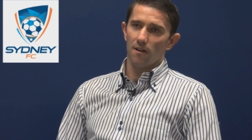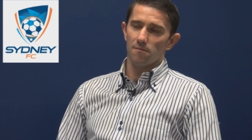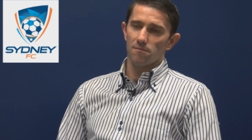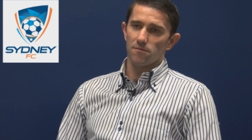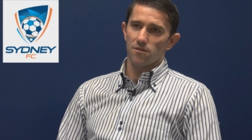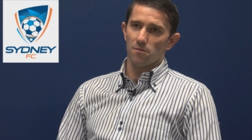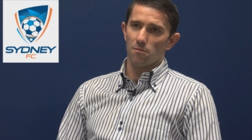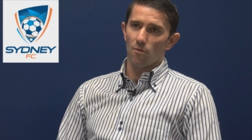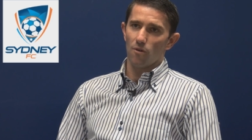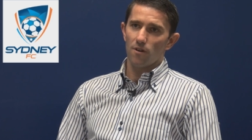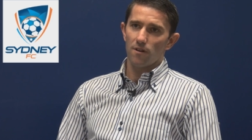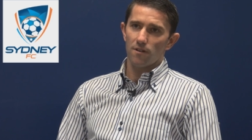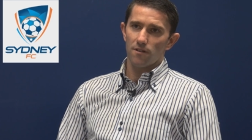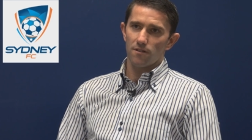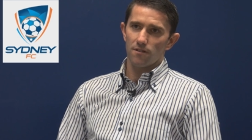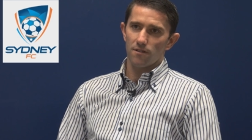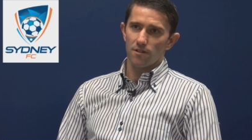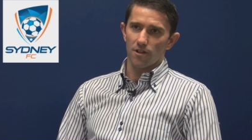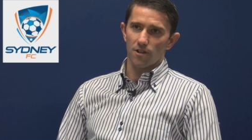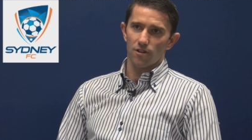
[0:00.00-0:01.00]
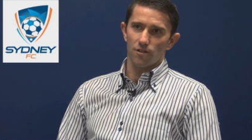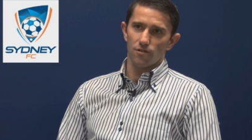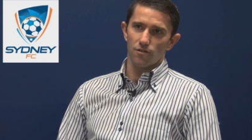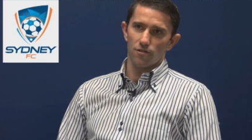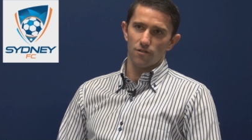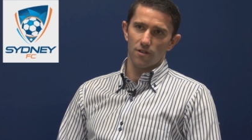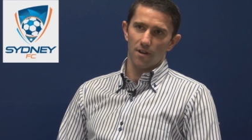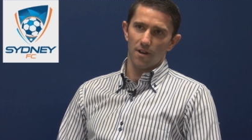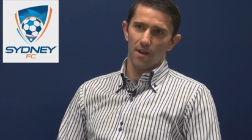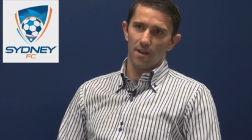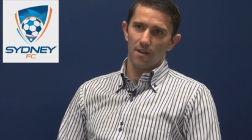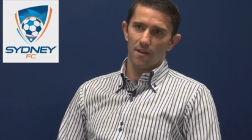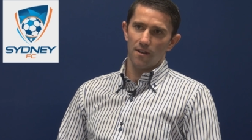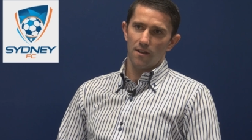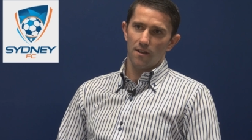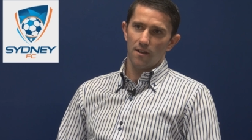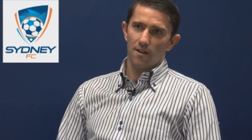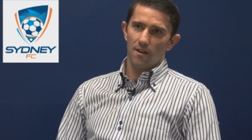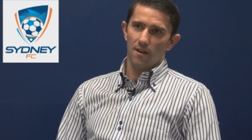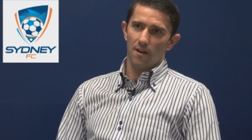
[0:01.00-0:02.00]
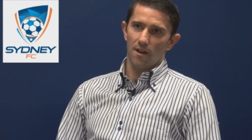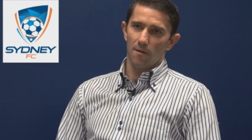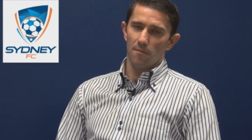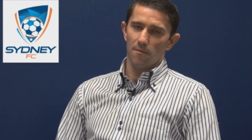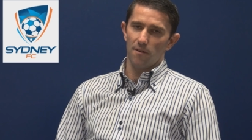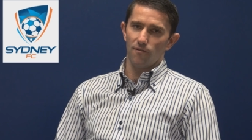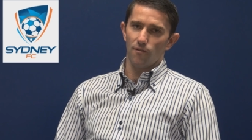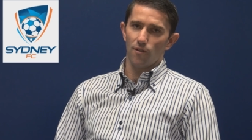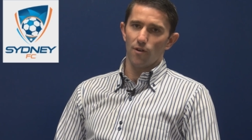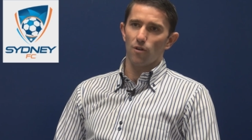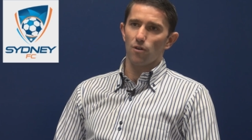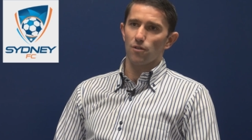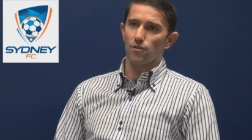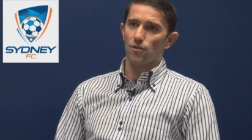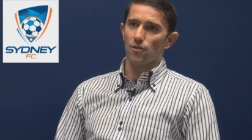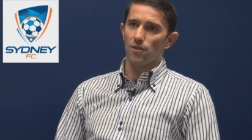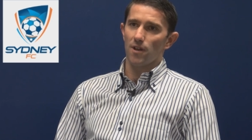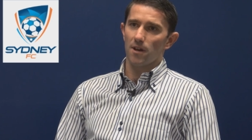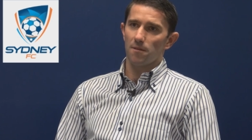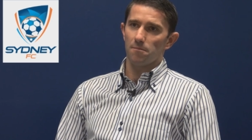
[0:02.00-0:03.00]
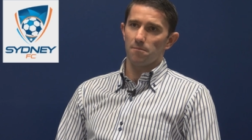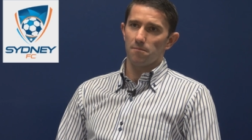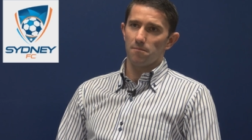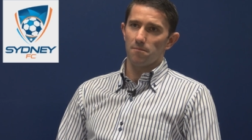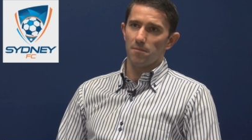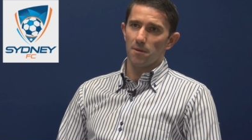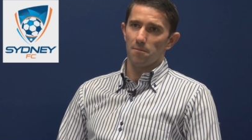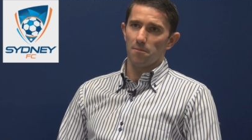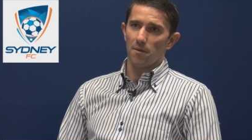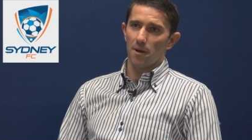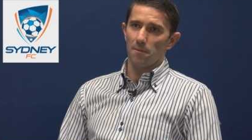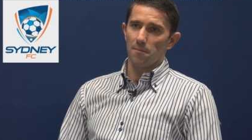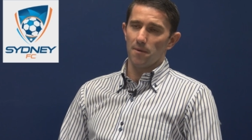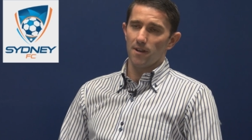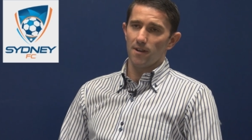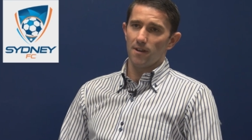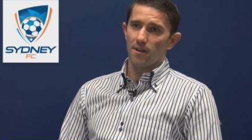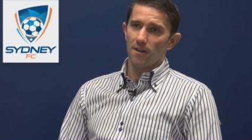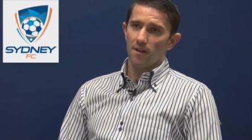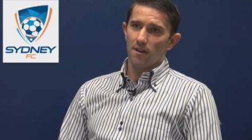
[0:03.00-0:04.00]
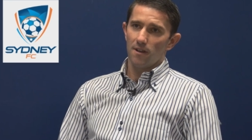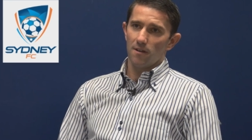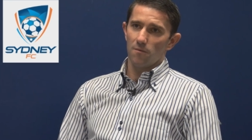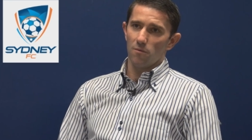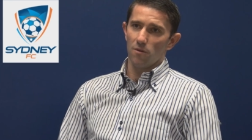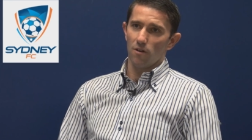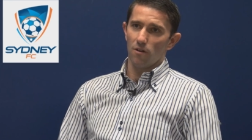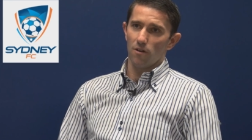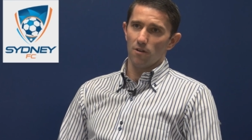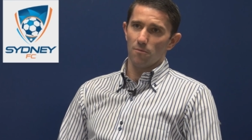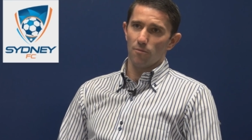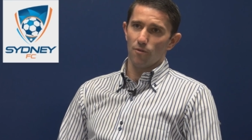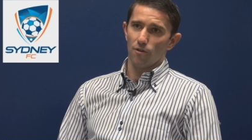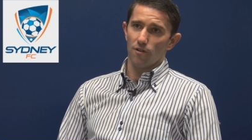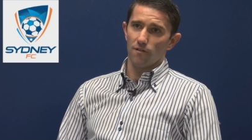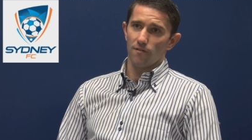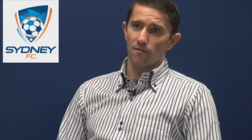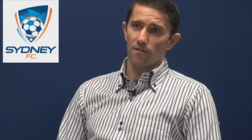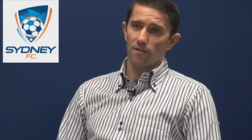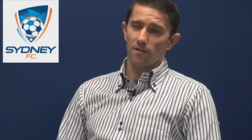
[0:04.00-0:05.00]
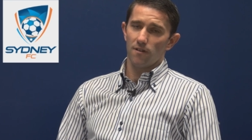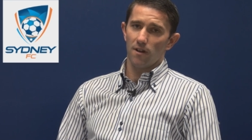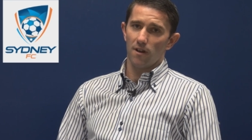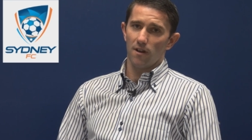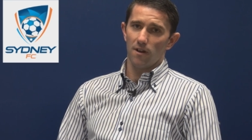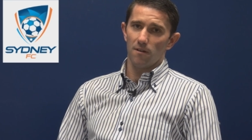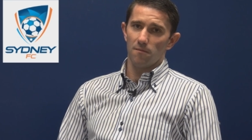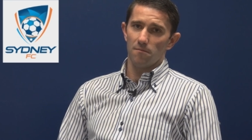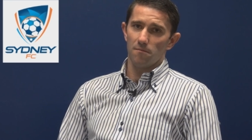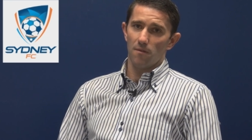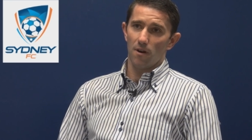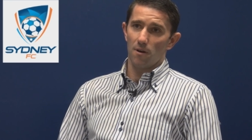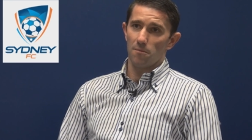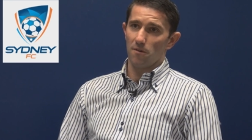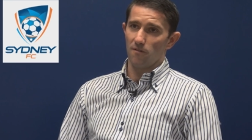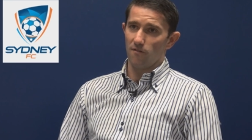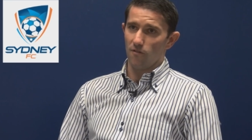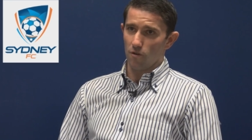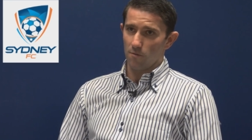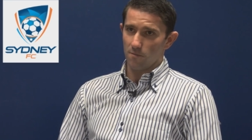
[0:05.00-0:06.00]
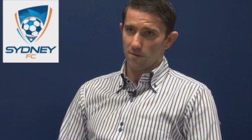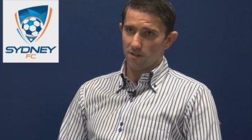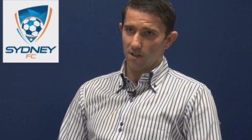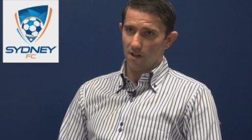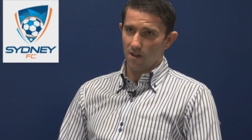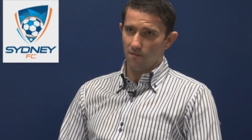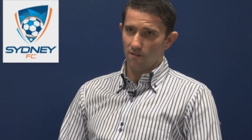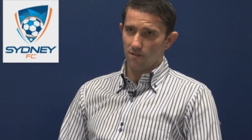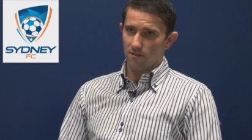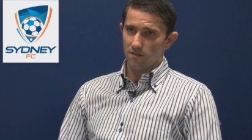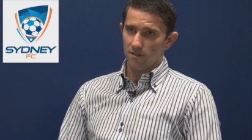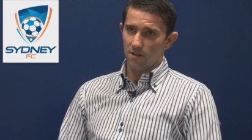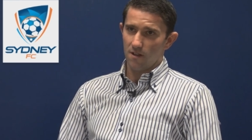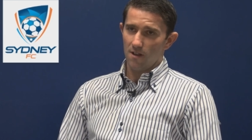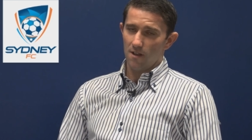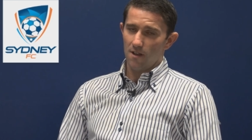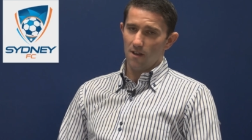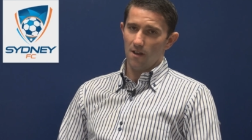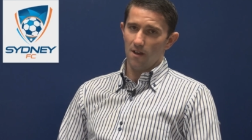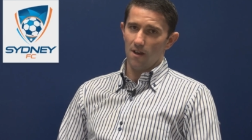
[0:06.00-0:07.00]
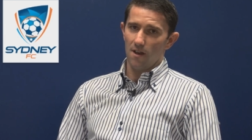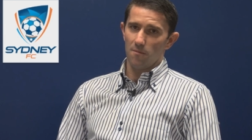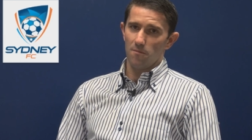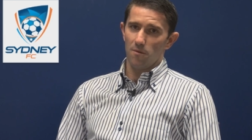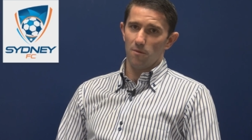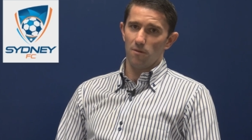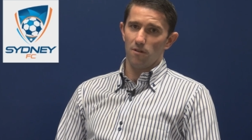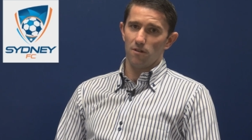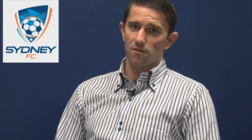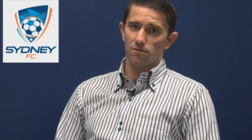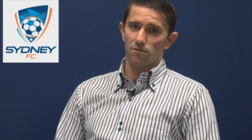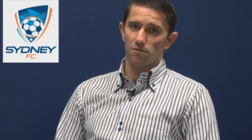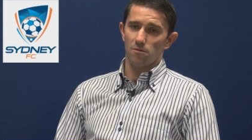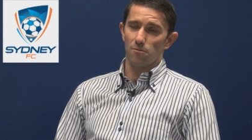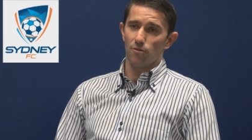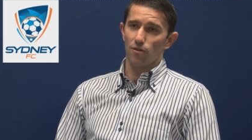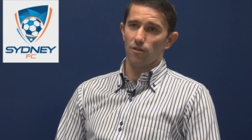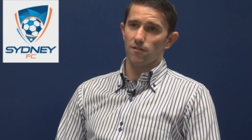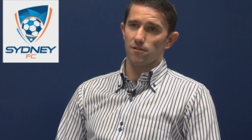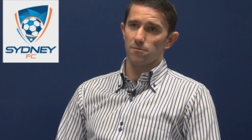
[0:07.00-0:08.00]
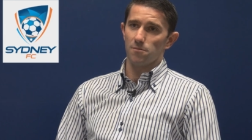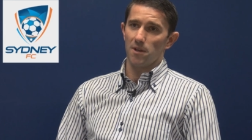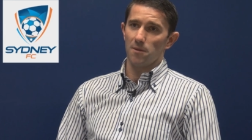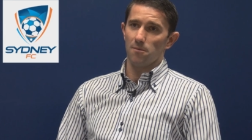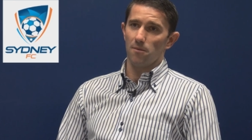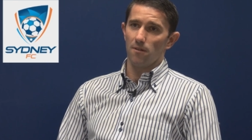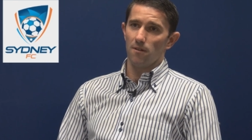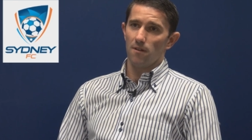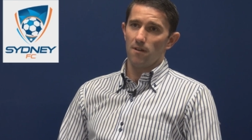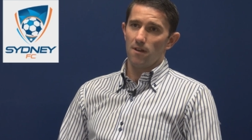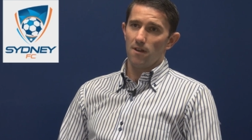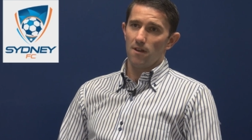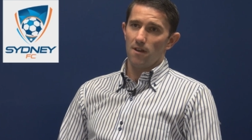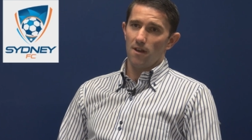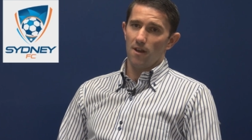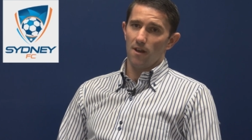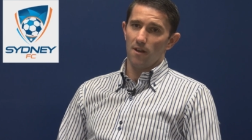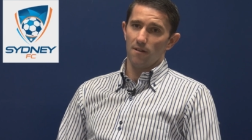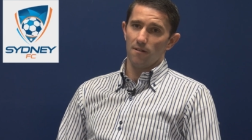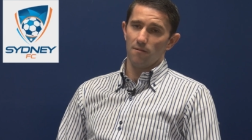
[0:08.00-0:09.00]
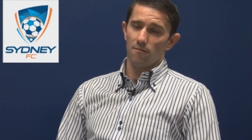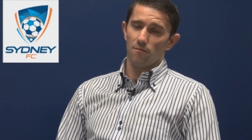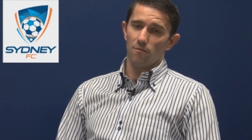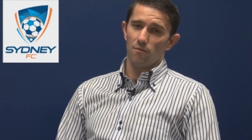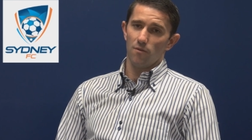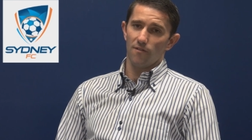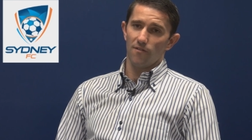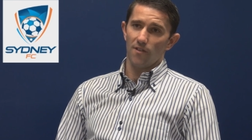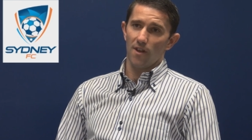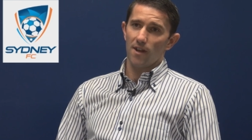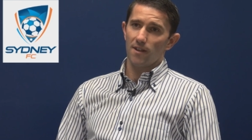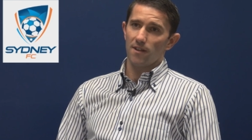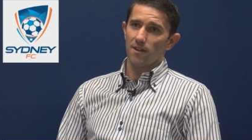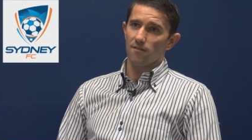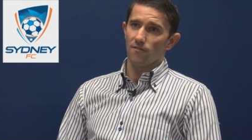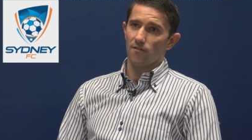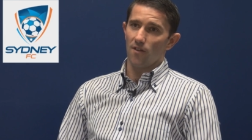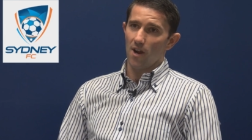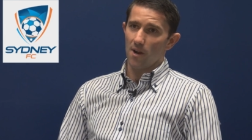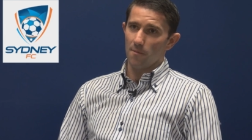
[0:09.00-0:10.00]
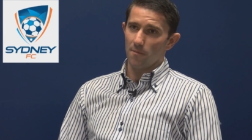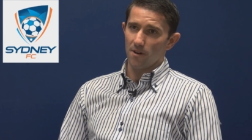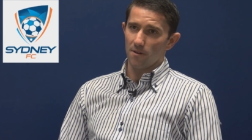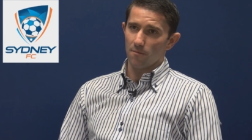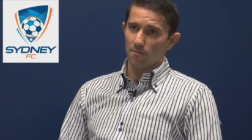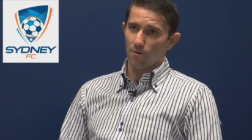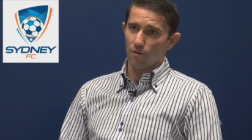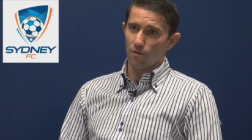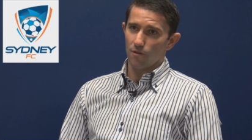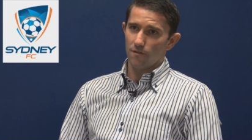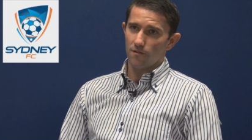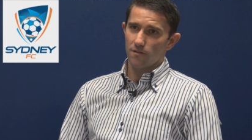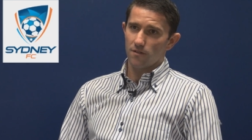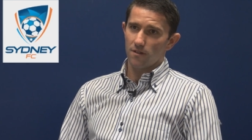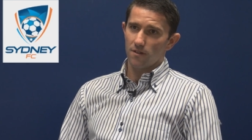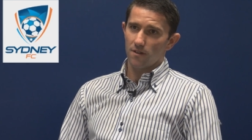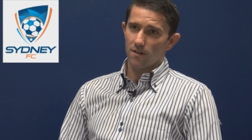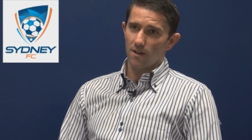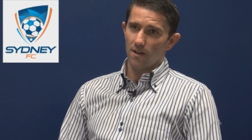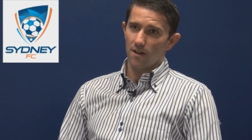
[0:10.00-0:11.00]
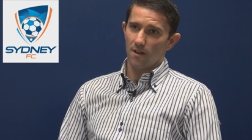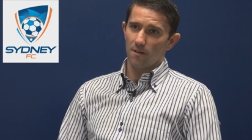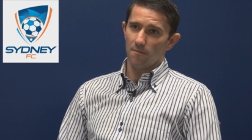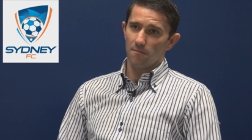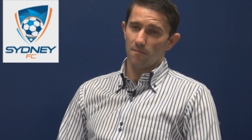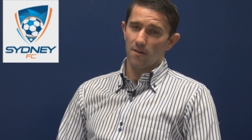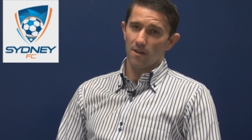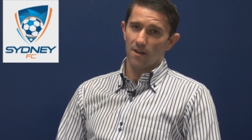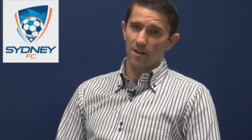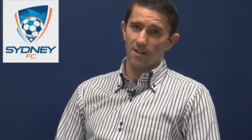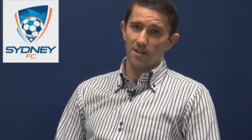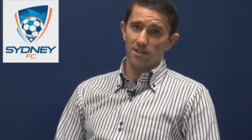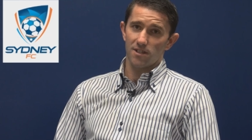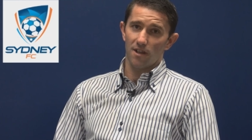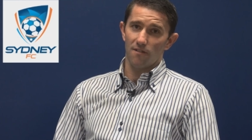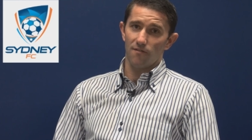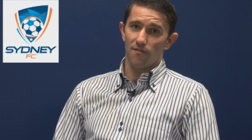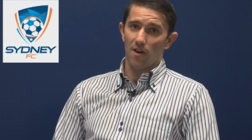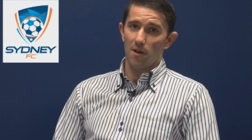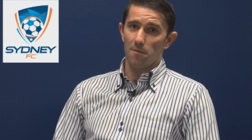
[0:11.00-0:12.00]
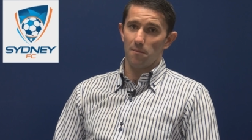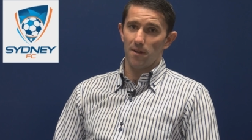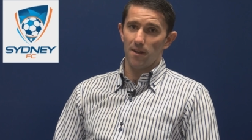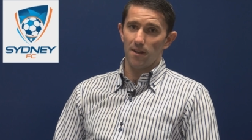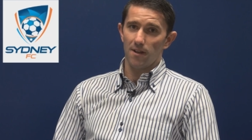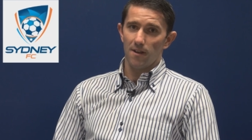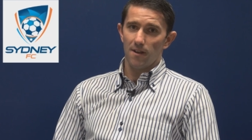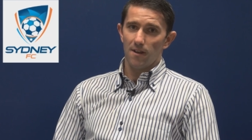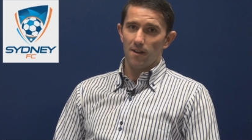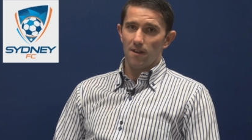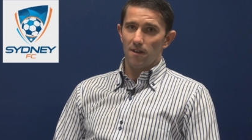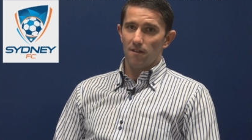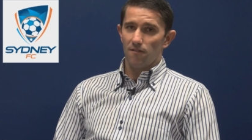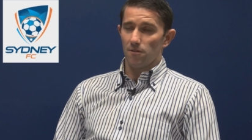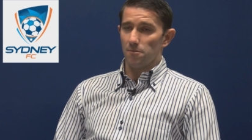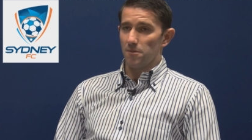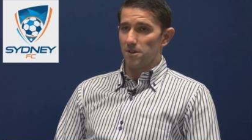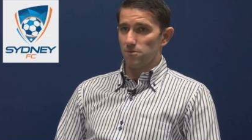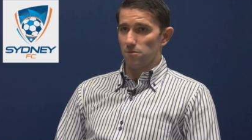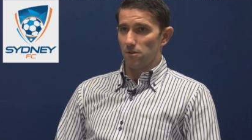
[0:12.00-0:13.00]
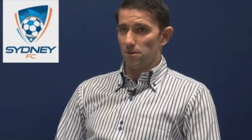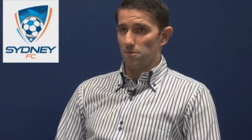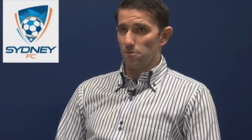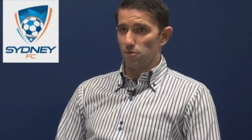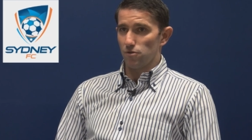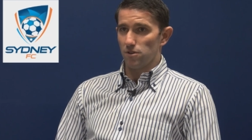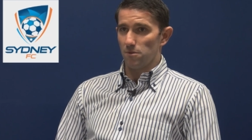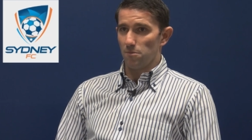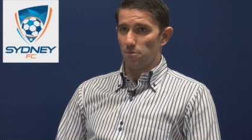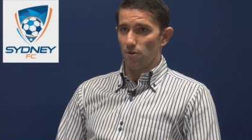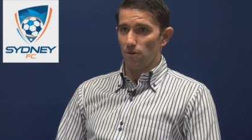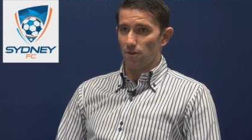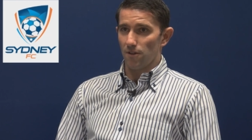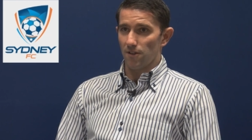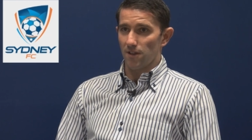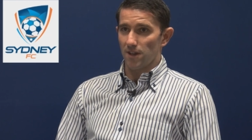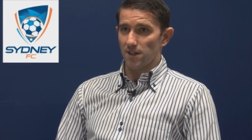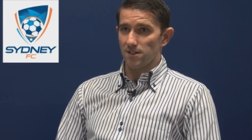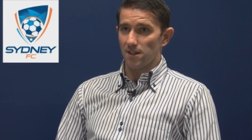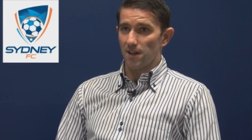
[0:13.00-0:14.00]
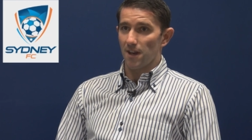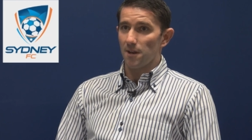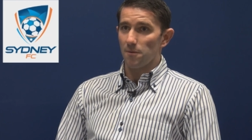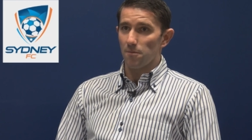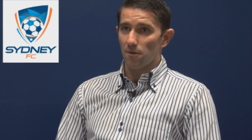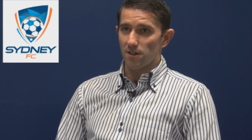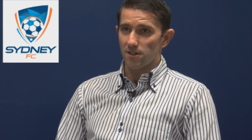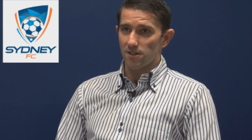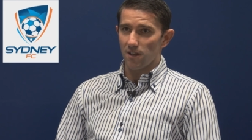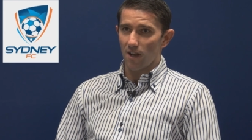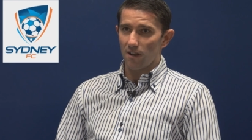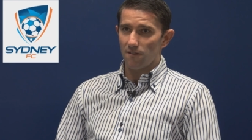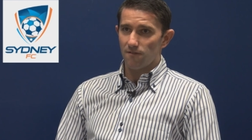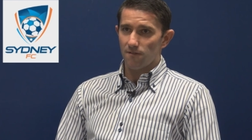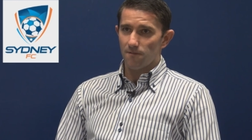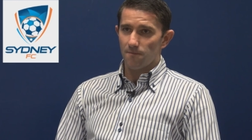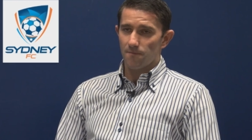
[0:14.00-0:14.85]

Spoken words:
tomorrow than you could do today. And if we all do that bit by bit, we'll all improve our performance levels, but we'll also improve as people. And with that, the environment improves. And like you say, family for me is one of the most important things in anybody's life.